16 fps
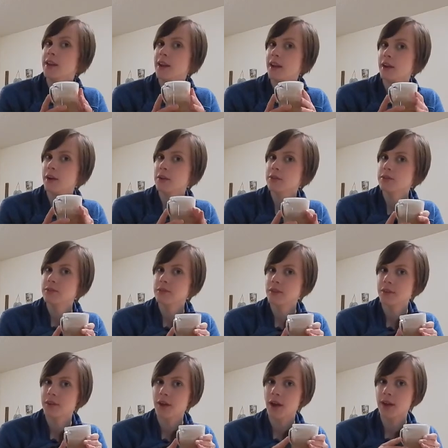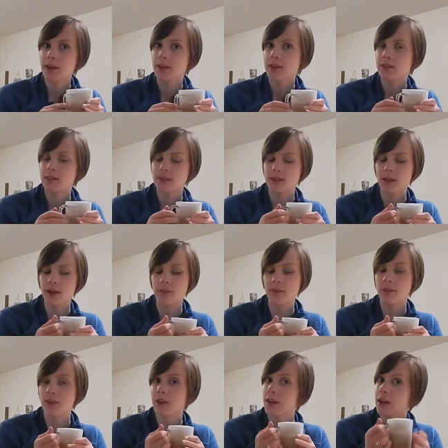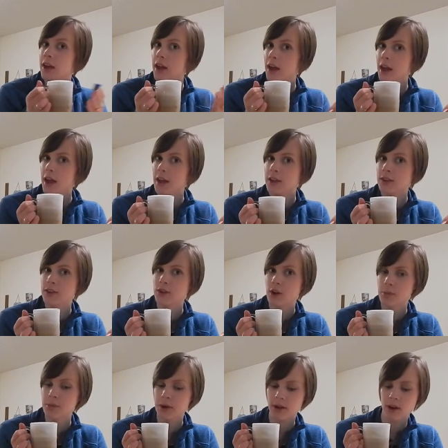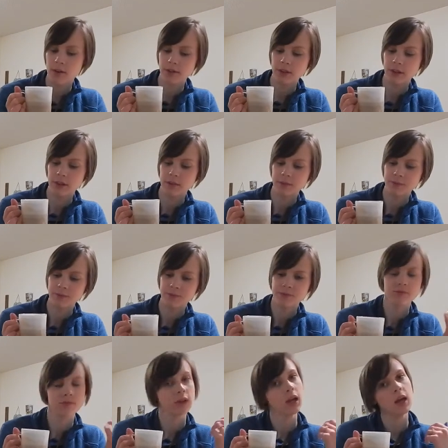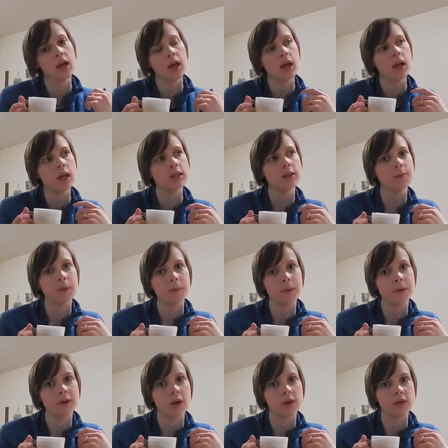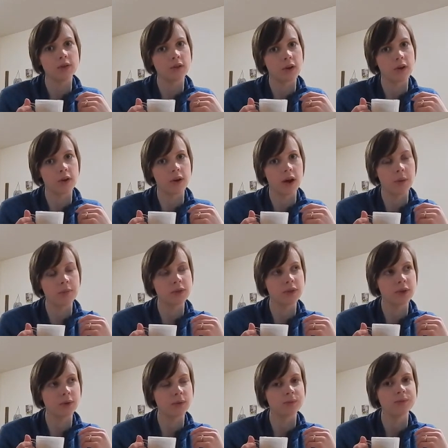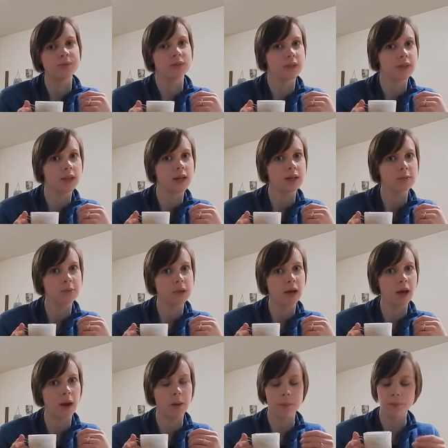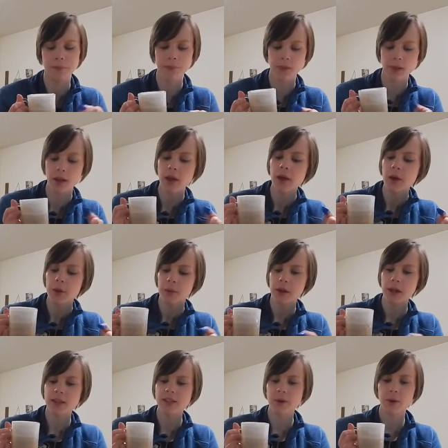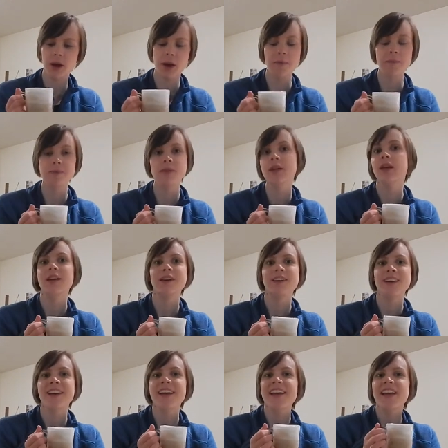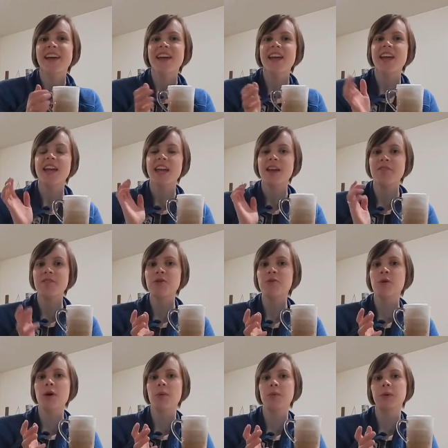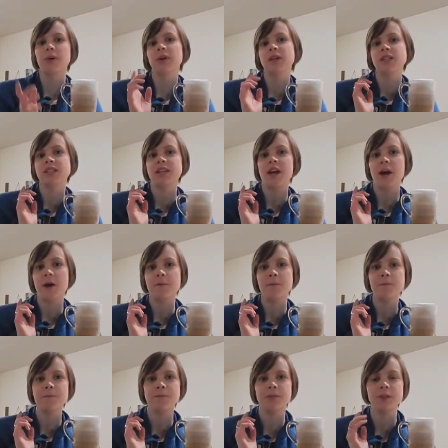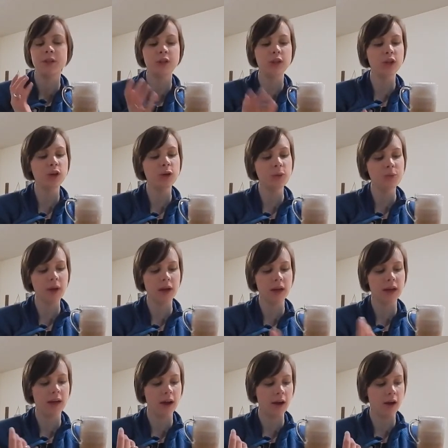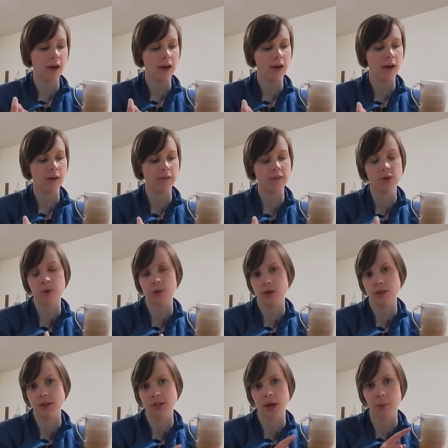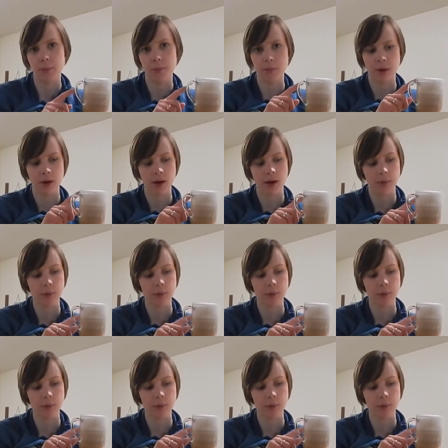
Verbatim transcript: Now I can sit down and enjoy my coffee, except that my toddler is already up, so the day has begun. But it's okay. If you are a barista, you may have noticed that my